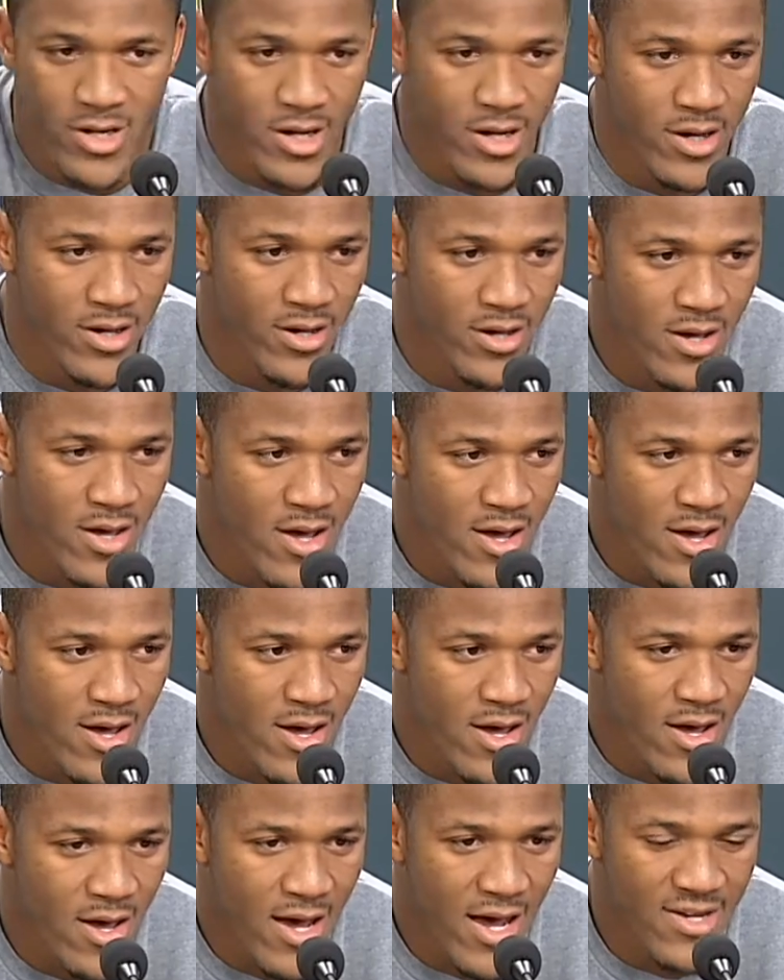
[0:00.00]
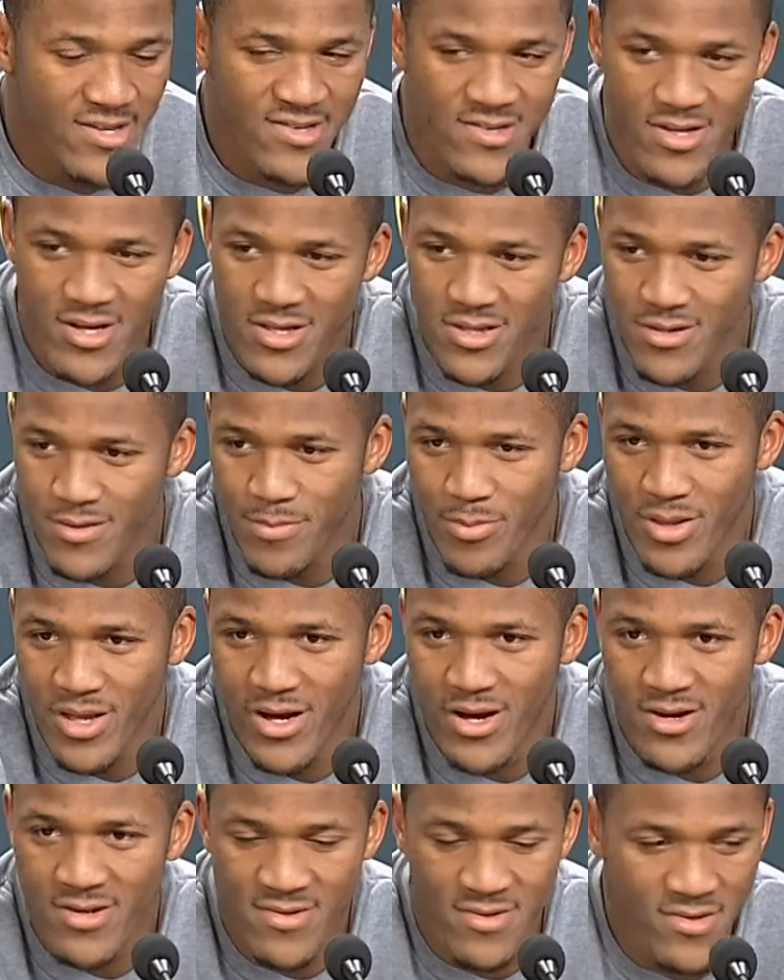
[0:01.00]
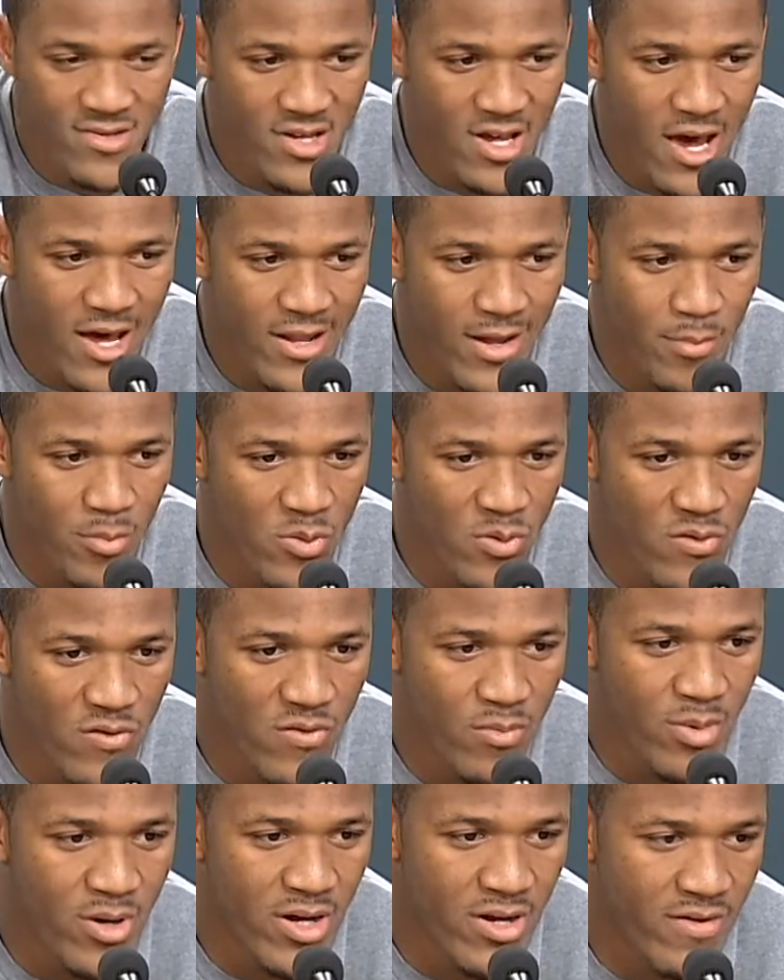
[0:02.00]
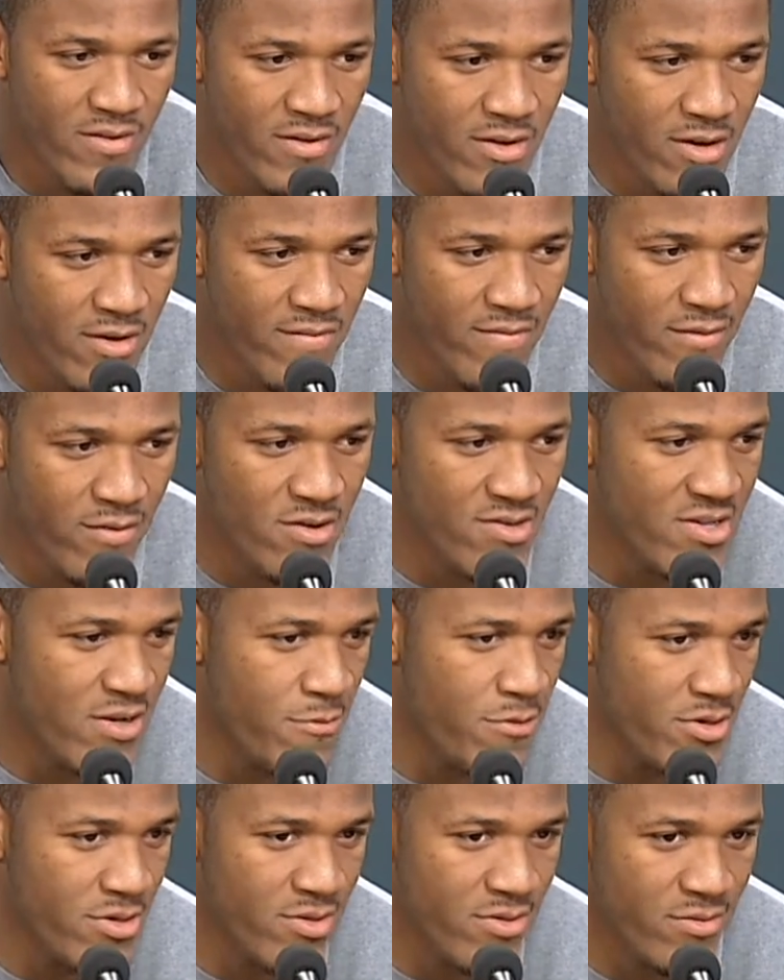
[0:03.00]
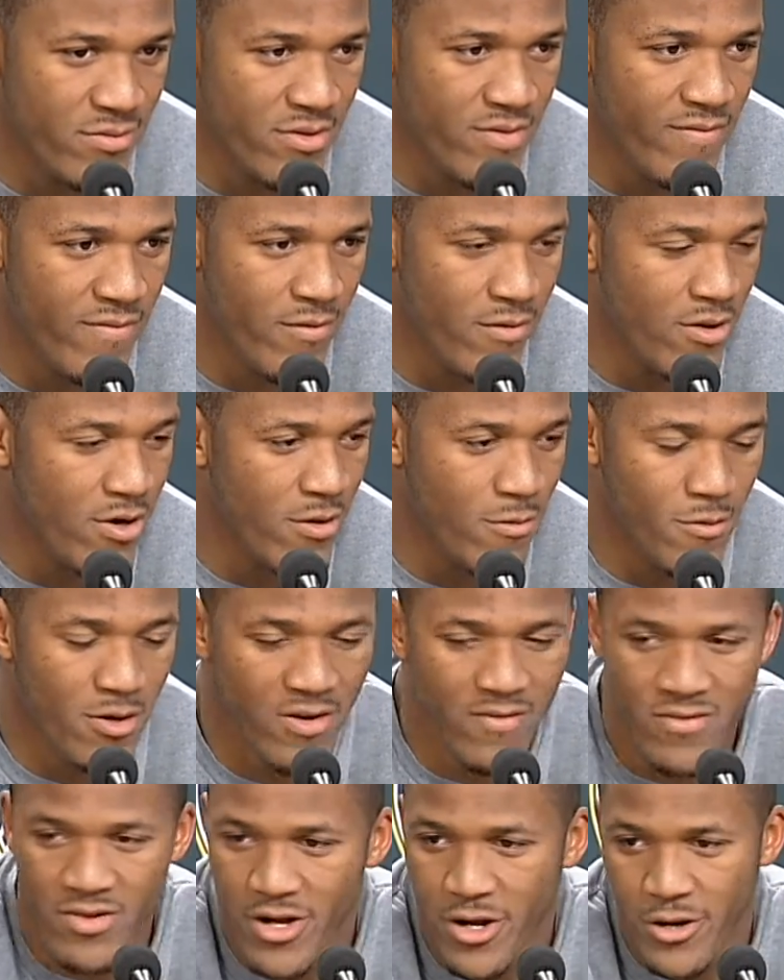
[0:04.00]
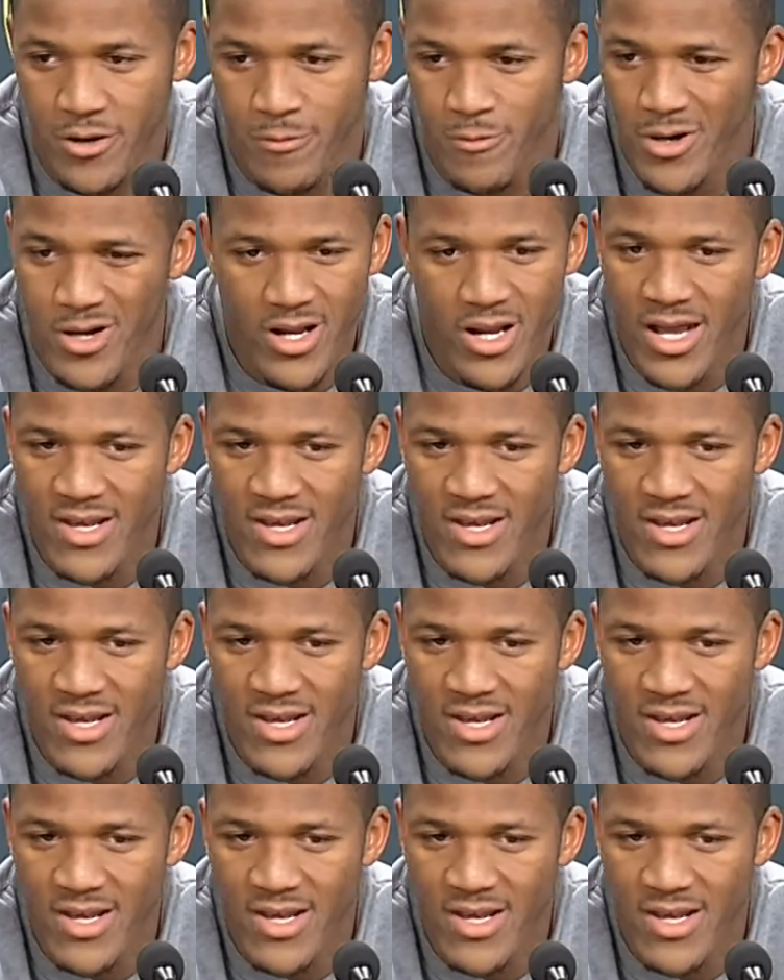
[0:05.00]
Uh, I just look at the players and see how they move. But you know, fours they're running three, four, or whatever they're gonna run.